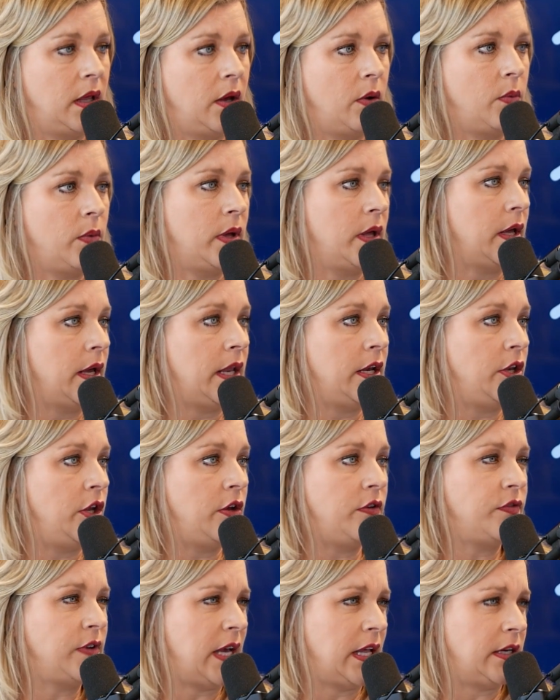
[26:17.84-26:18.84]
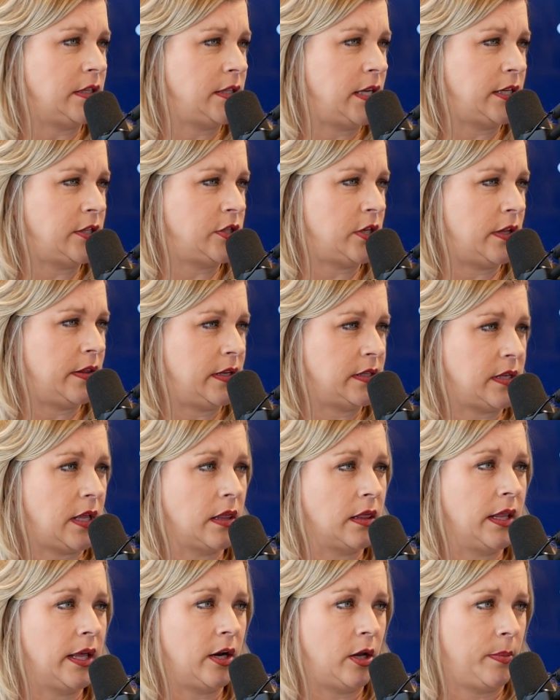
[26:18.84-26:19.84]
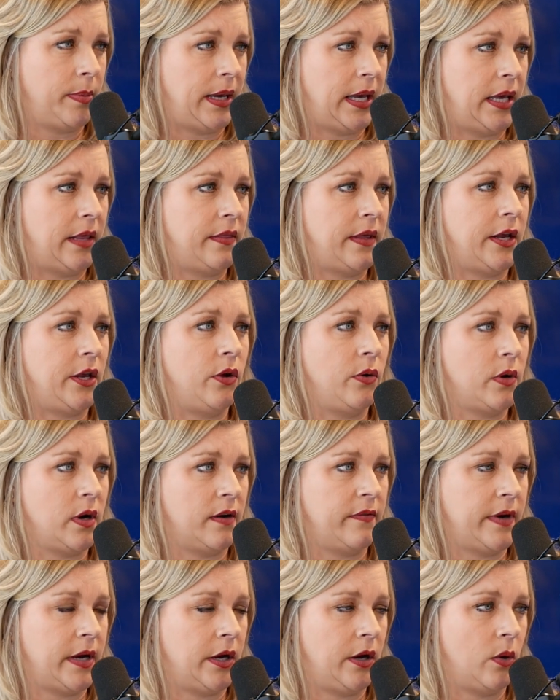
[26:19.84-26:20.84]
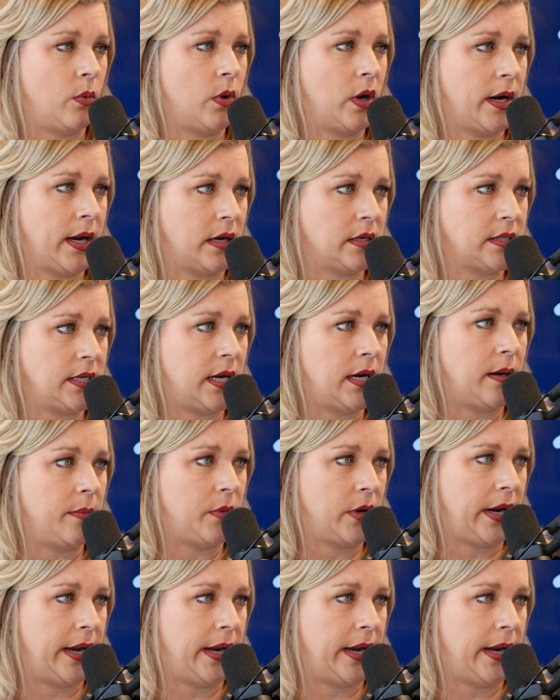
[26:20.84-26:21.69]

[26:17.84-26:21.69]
Well, and you've kind of touched on this a little bit that you carve out your workout time. Yeah, right?